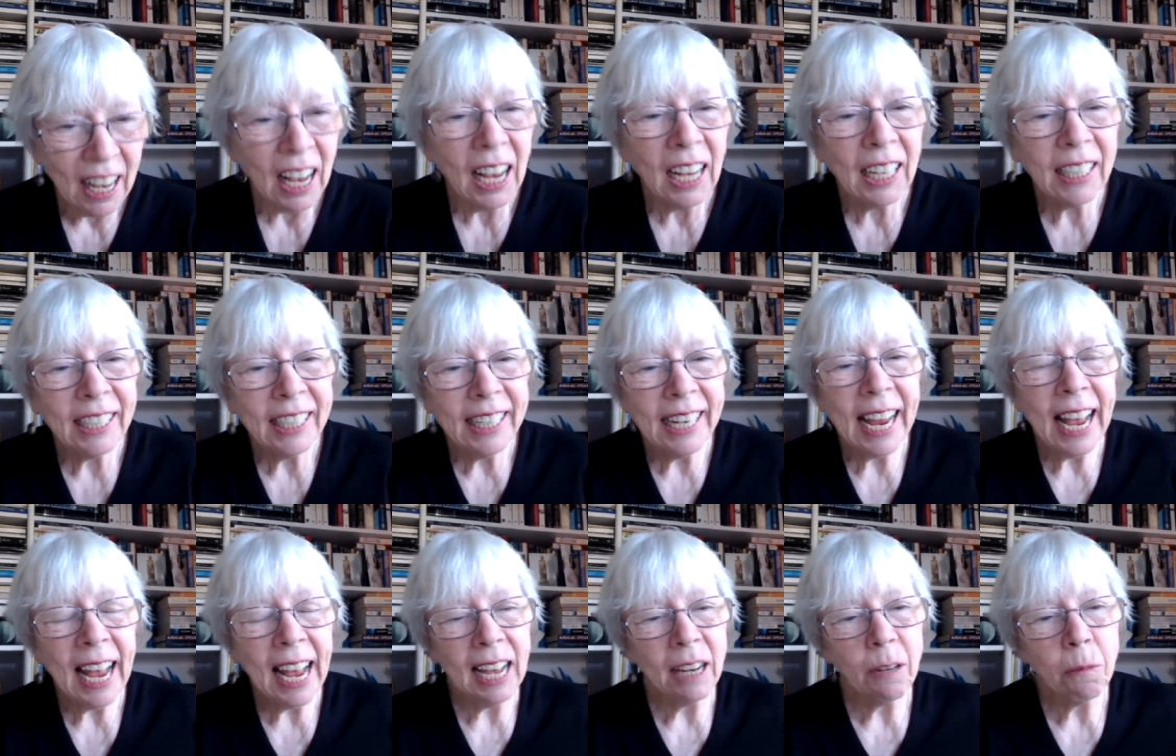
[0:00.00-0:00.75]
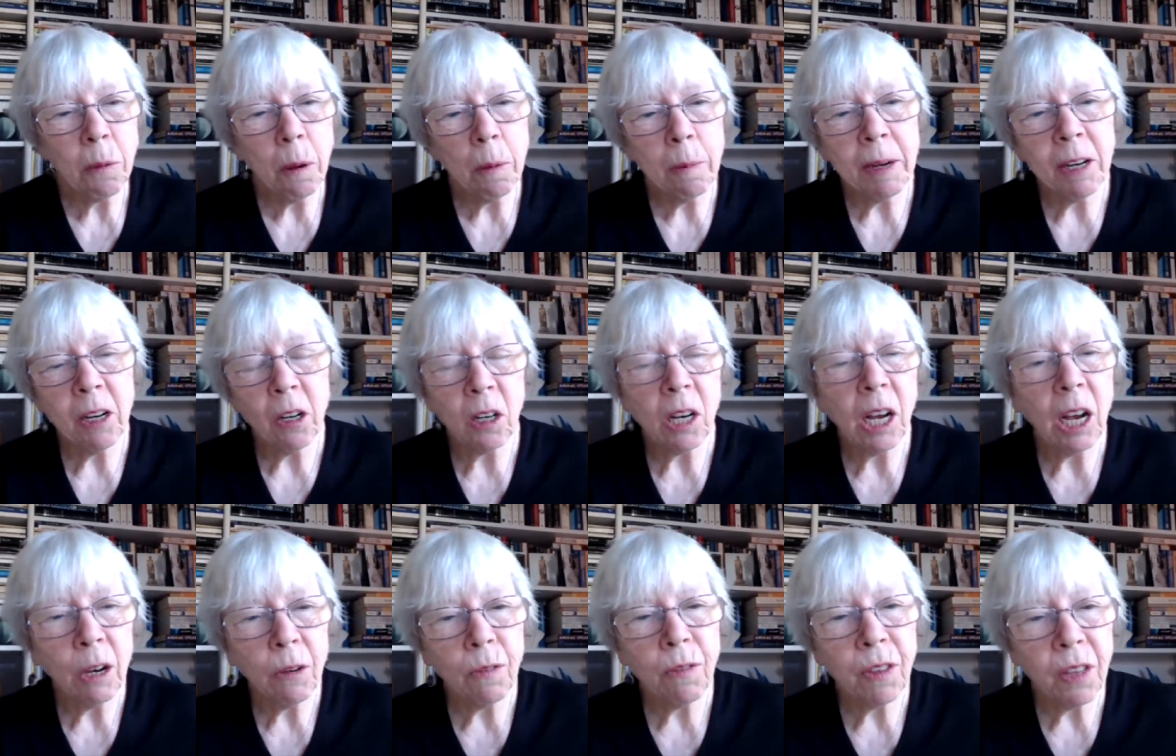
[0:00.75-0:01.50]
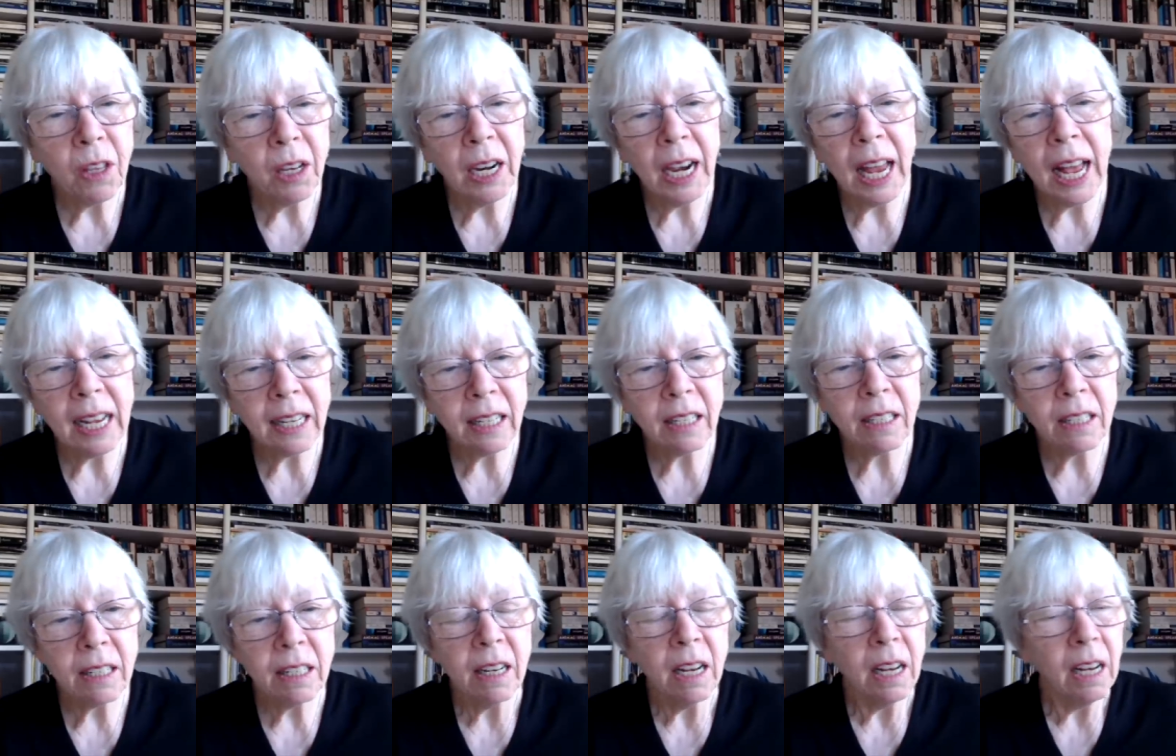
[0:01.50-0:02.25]
And yet, when we look over the
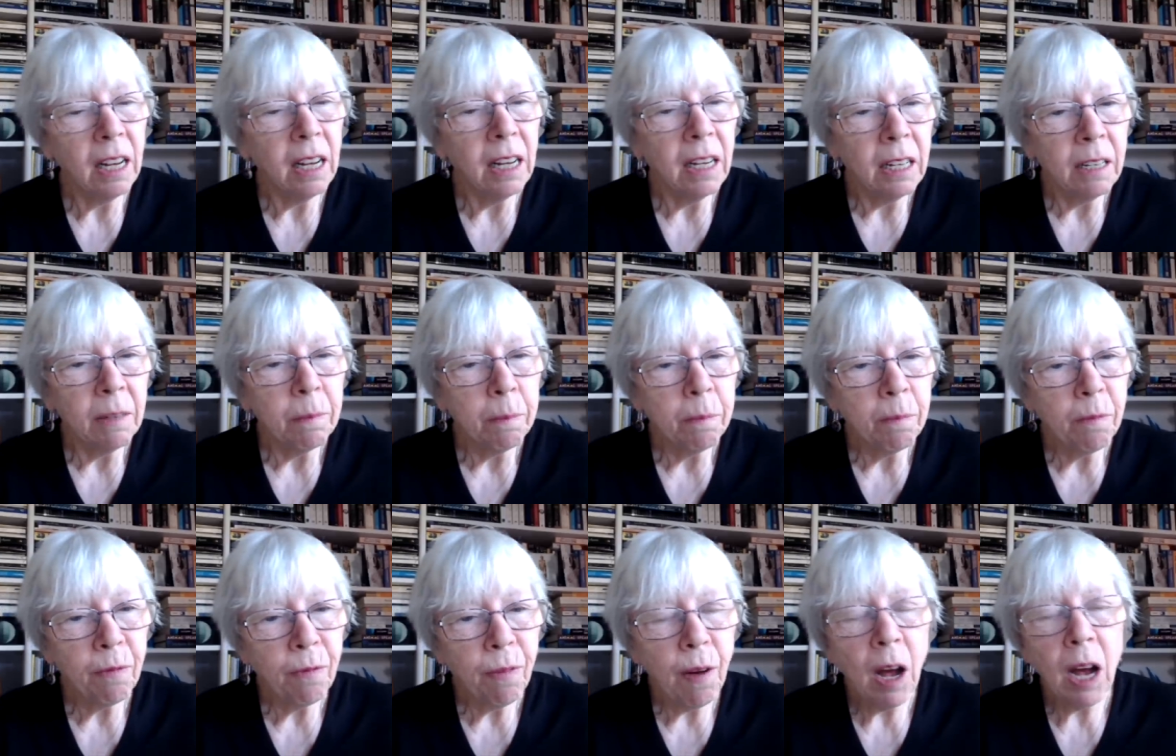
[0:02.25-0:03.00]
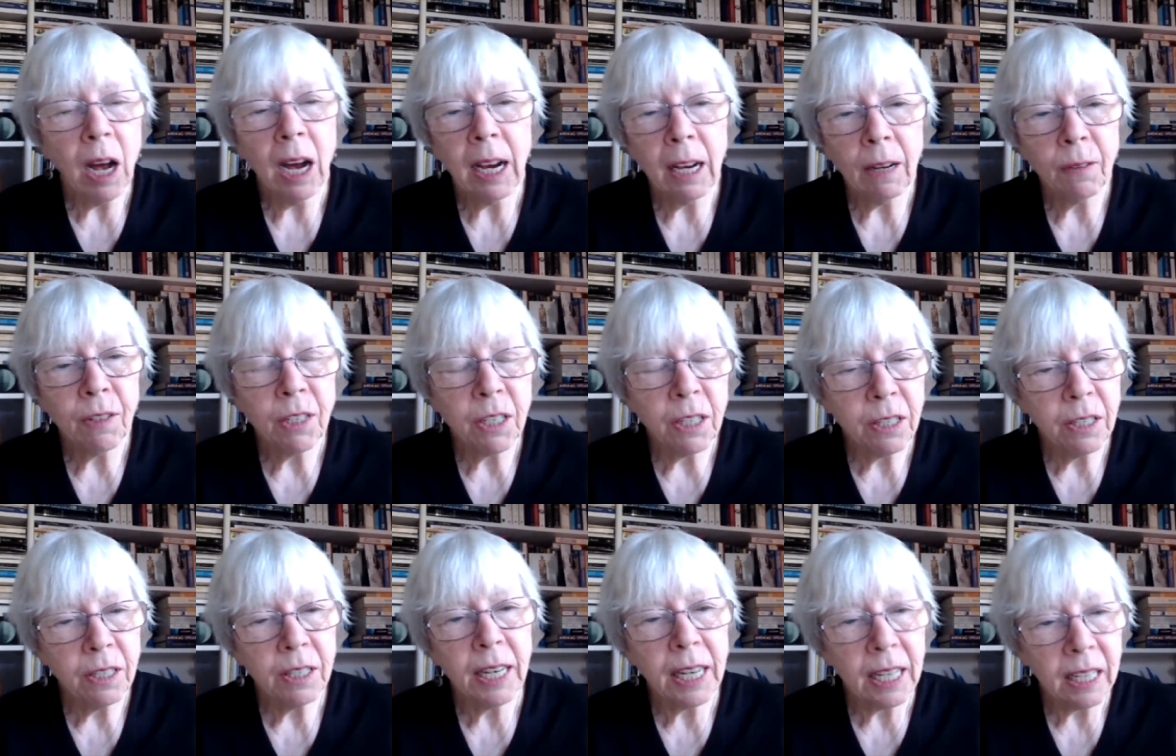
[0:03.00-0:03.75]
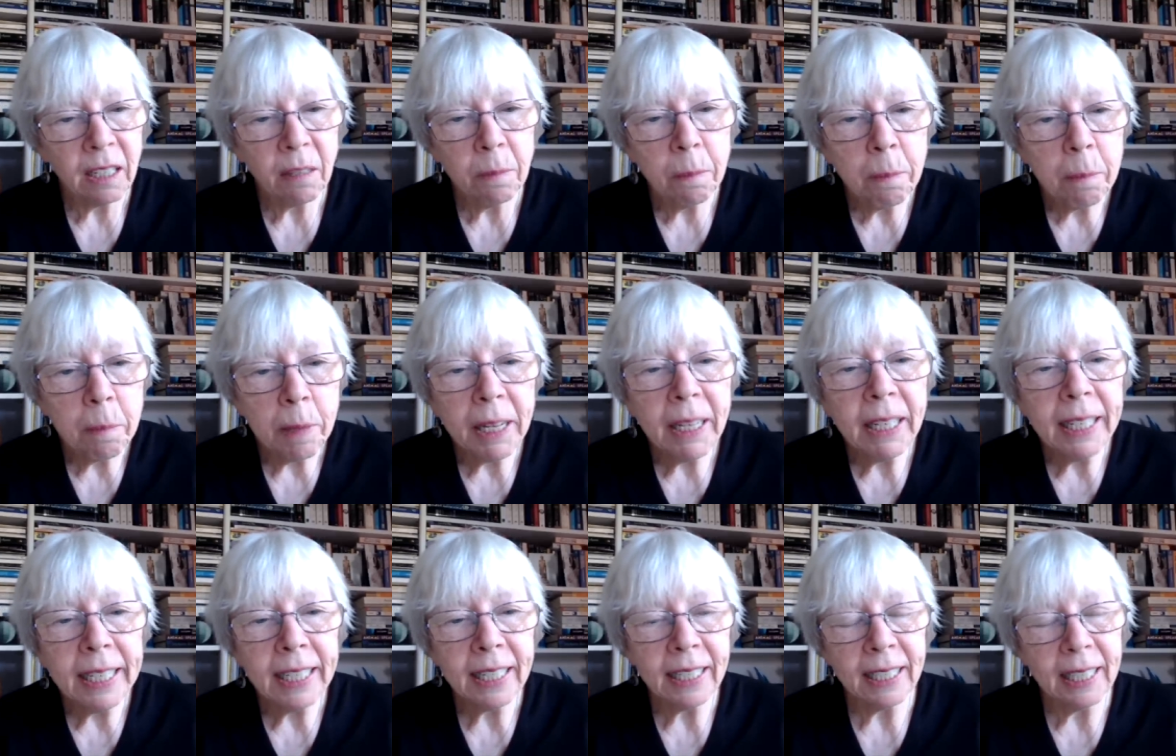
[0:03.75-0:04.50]
last five to six
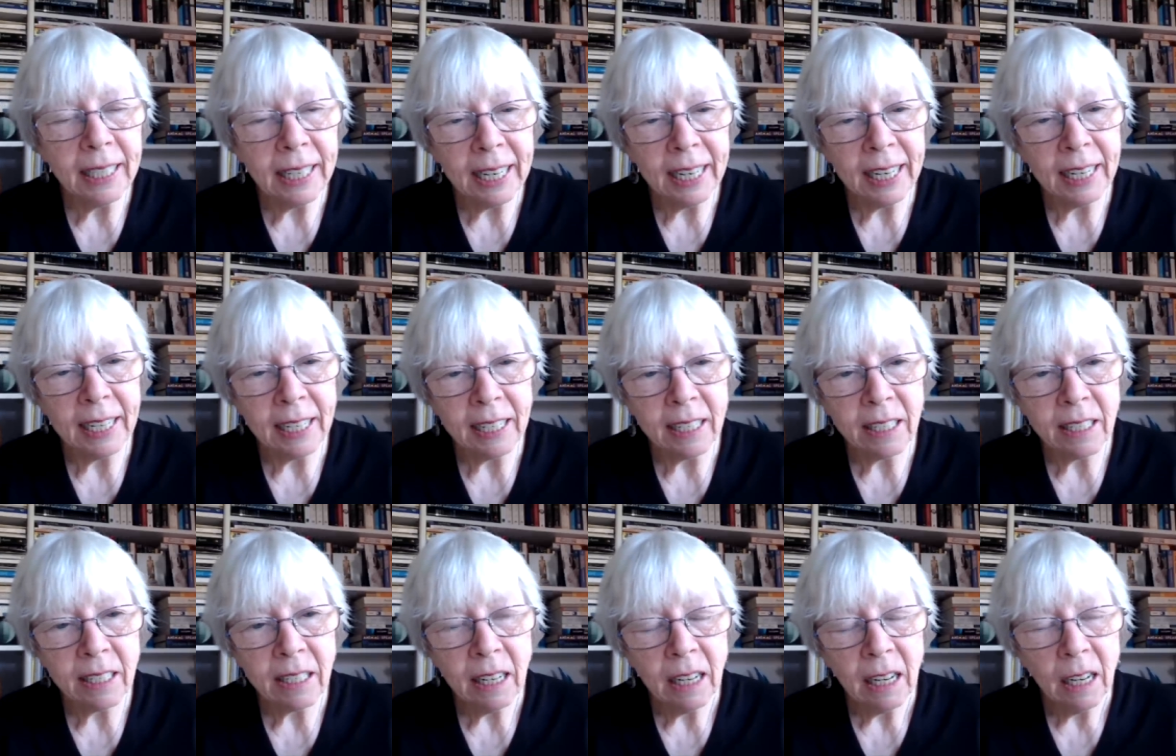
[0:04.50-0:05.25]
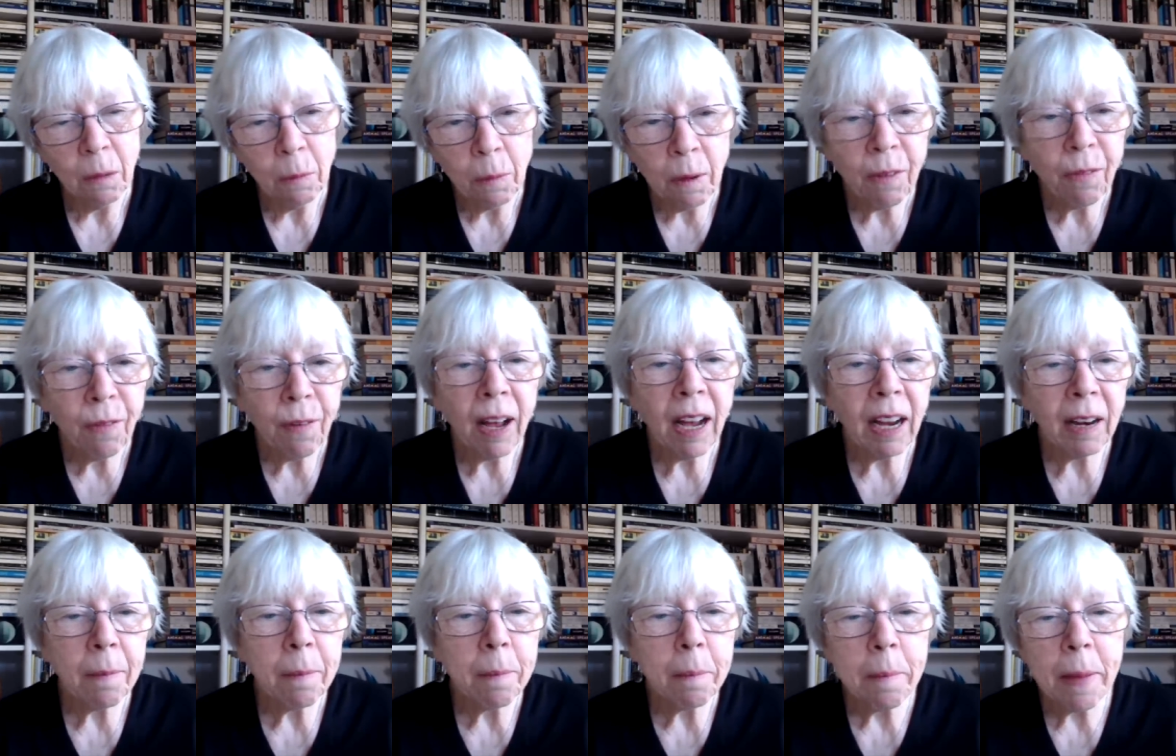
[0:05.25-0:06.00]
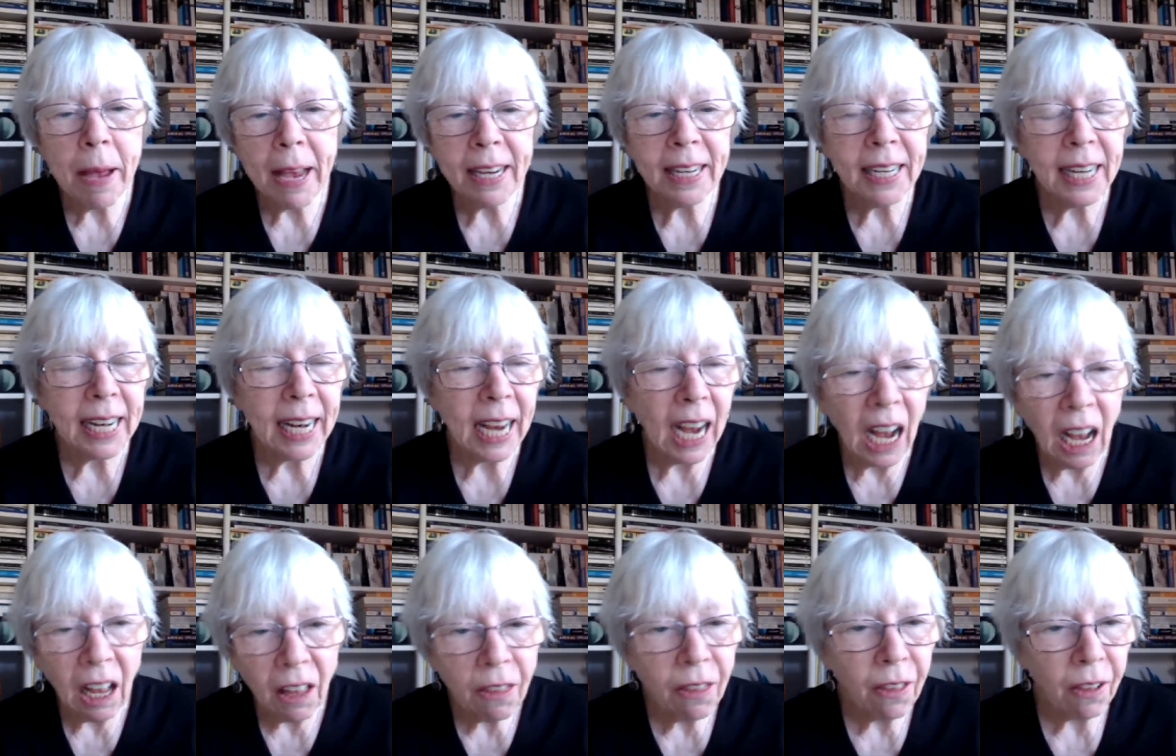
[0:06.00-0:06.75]
million years, we find many
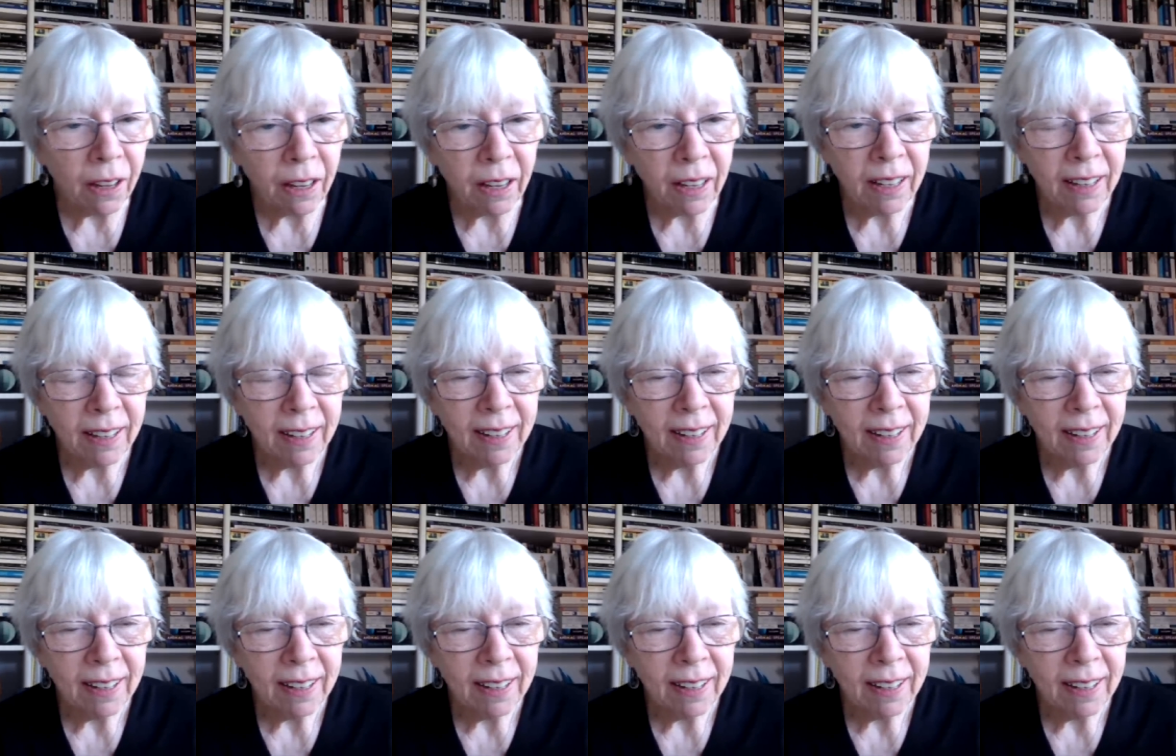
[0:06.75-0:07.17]
other